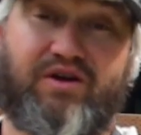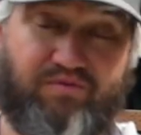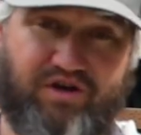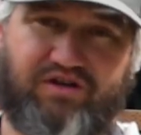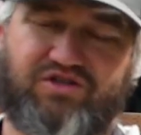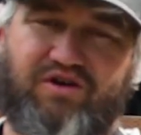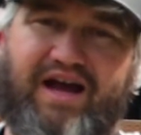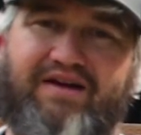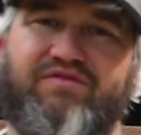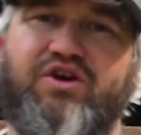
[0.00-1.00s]
We also
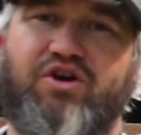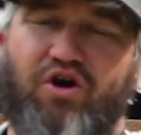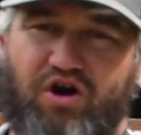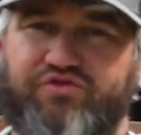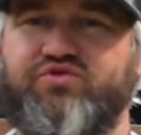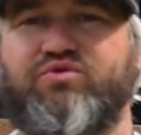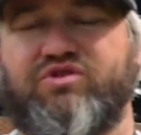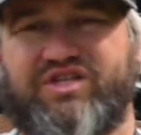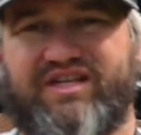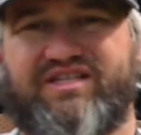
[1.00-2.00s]
have all
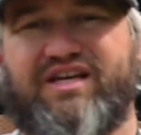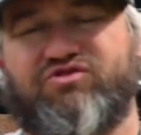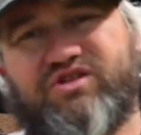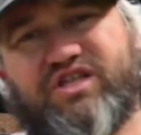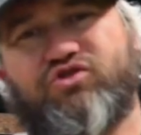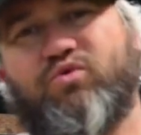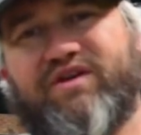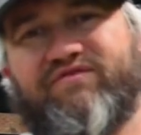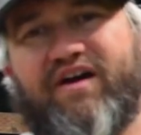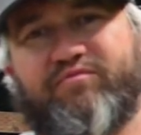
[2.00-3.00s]
tools and accessories at
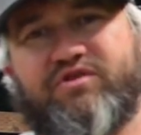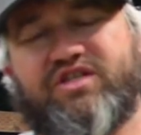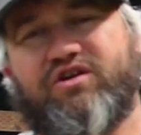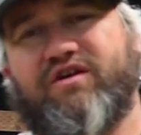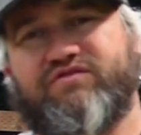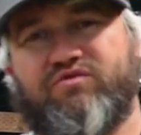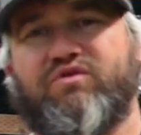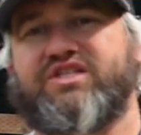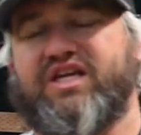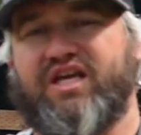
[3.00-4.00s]
25% off. So
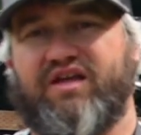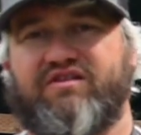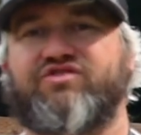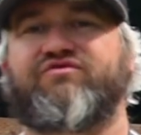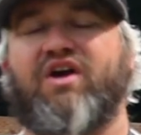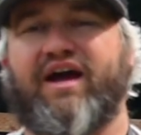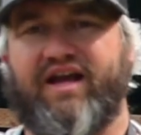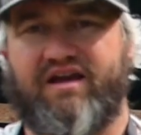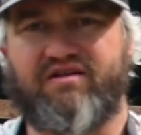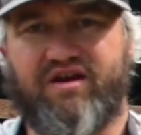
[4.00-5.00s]
once again, this
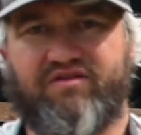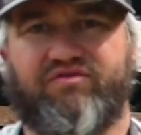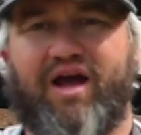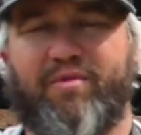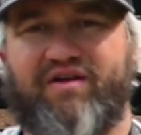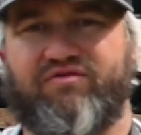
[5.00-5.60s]
Friday, Flyby